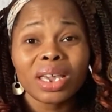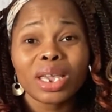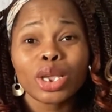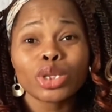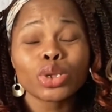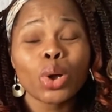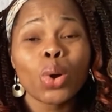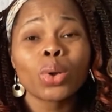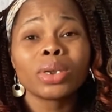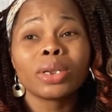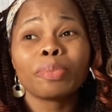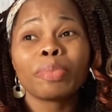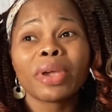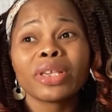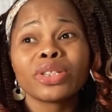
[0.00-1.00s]
It all
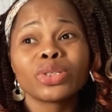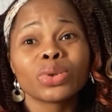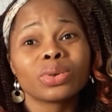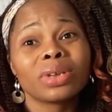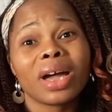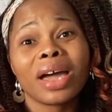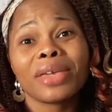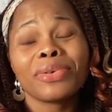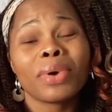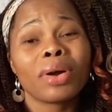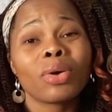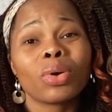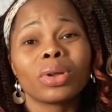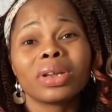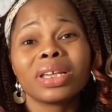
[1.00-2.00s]
depends on how you are
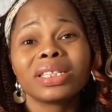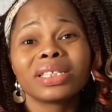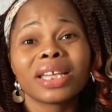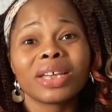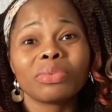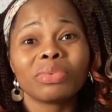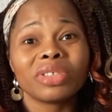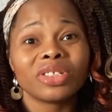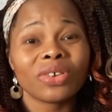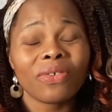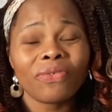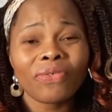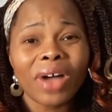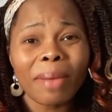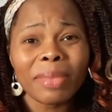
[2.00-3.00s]
connected with your
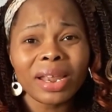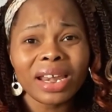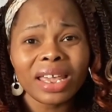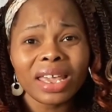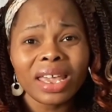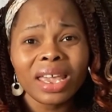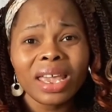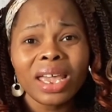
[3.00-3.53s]
family.